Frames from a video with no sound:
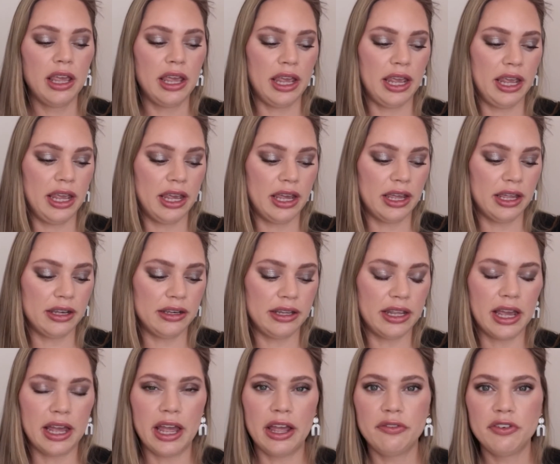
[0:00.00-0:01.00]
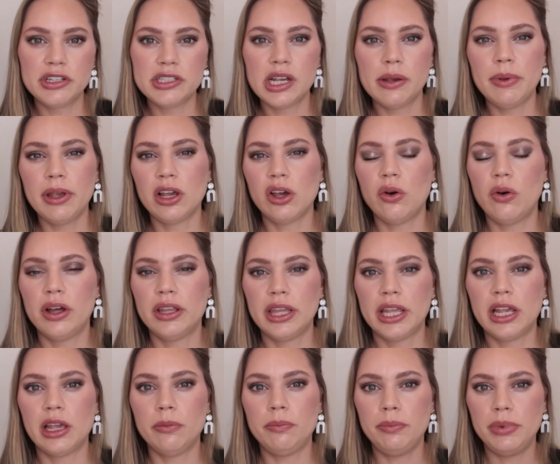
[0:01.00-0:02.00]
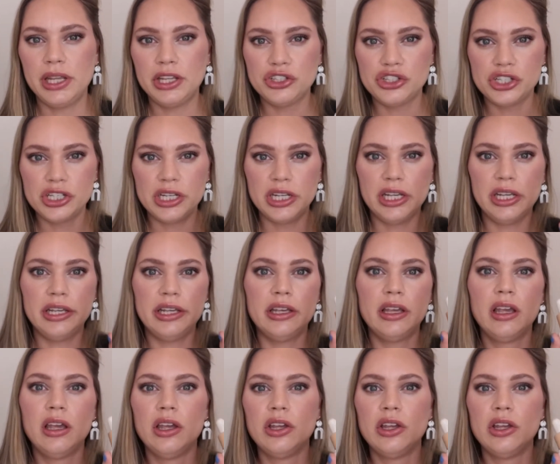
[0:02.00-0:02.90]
And yeah, every time I go on like a beachy